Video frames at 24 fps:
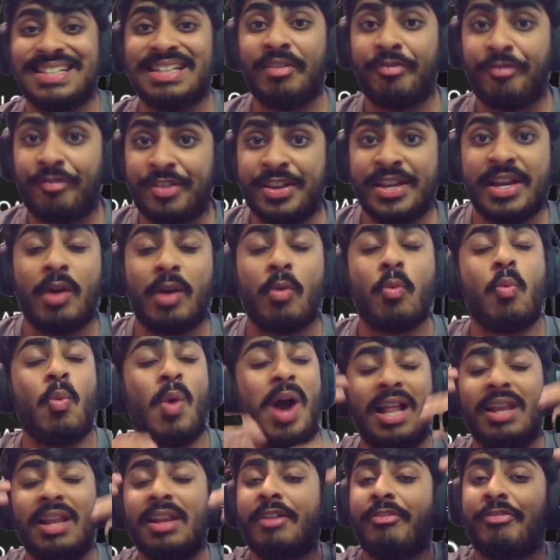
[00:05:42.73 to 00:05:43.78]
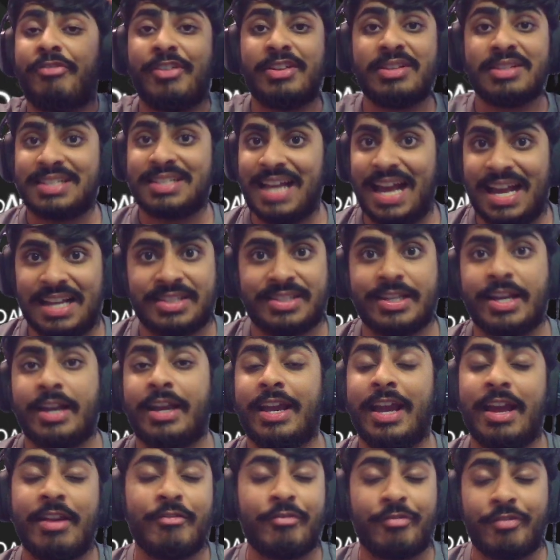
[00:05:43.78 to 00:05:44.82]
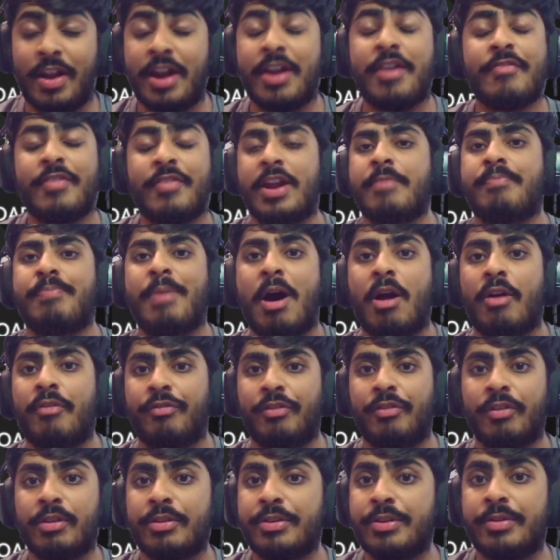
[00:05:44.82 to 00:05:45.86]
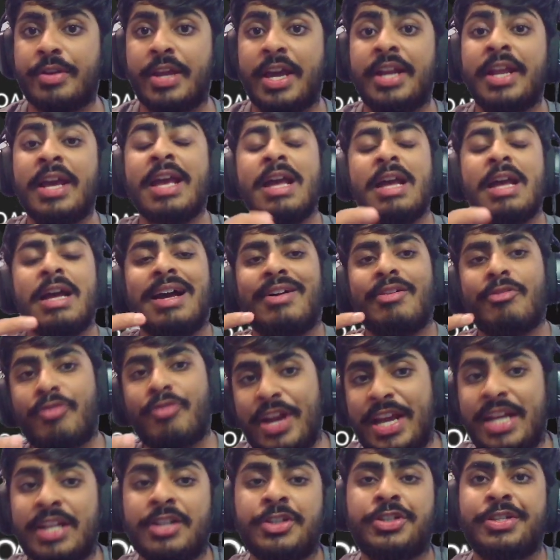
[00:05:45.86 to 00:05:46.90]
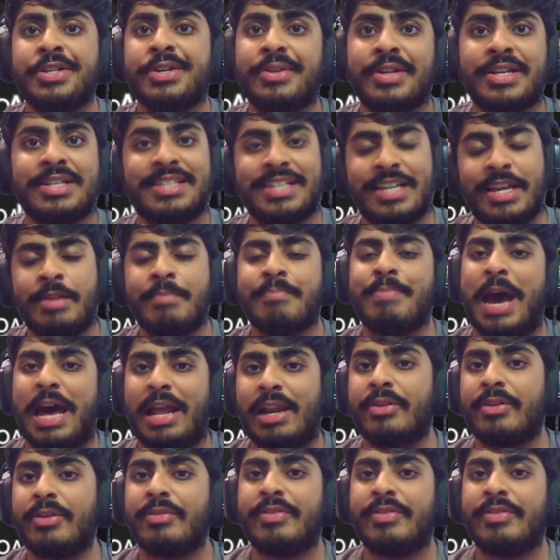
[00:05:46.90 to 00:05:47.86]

Lefiya, while a fantastic and very, very powerful unit, ranged units in battle